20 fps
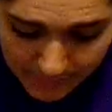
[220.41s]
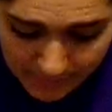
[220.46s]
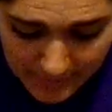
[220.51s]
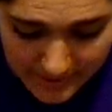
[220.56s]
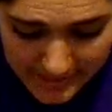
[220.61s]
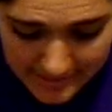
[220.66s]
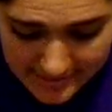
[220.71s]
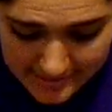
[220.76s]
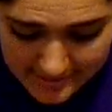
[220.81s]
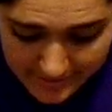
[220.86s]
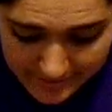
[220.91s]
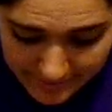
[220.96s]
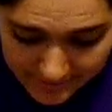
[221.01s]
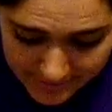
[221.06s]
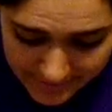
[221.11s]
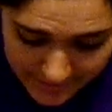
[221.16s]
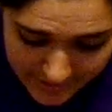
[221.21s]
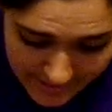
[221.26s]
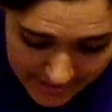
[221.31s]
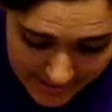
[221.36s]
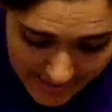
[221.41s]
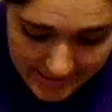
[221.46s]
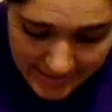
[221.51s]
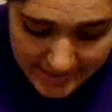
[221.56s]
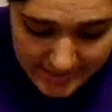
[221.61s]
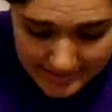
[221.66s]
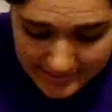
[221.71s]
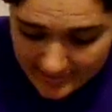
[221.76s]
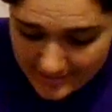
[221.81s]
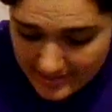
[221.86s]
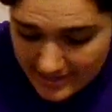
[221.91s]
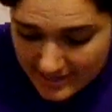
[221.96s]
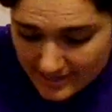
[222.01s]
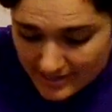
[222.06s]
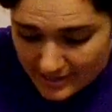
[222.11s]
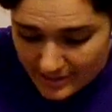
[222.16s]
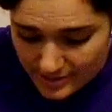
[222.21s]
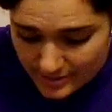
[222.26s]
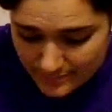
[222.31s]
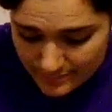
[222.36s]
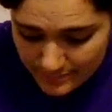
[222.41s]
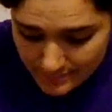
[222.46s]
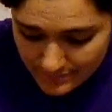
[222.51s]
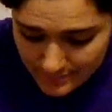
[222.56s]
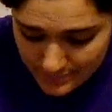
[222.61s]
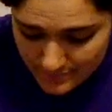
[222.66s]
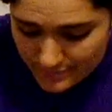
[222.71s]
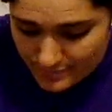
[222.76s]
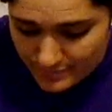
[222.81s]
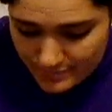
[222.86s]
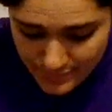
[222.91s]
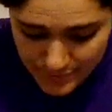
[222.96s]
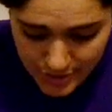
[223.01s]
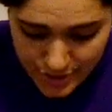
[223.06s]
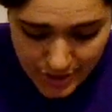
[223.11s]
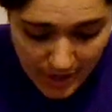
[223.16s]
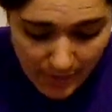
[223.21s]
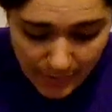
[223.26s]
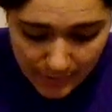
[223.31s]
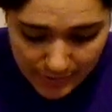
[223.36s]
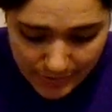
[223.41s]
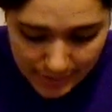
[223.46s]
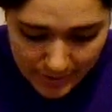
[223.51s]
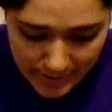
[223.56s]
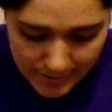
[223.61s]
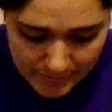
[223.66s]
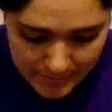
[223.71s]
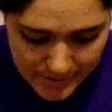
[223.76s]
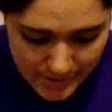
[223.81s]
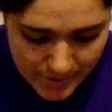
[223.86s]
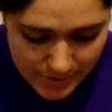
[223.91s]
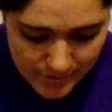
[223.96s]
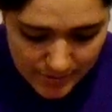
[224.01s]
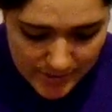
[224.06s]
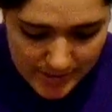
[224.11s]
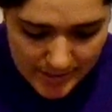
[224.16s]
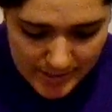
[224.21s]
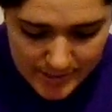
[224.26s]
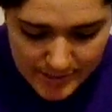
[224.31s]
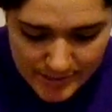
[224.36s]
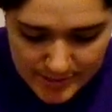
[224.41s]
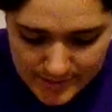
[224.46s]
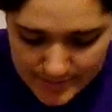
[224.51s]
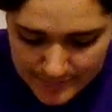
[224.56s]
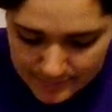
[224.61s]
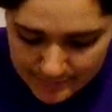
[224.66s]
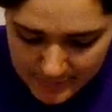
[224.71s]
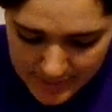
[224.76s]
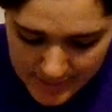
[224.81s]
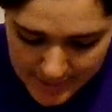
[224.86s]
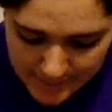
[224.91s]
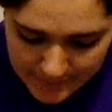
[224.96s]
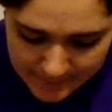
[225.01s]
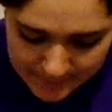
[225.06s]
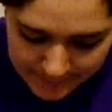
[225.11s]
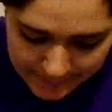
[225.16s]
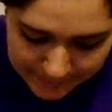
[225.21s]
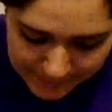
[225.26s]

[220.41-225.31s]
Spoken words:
piece of Naked shower cream to do this, but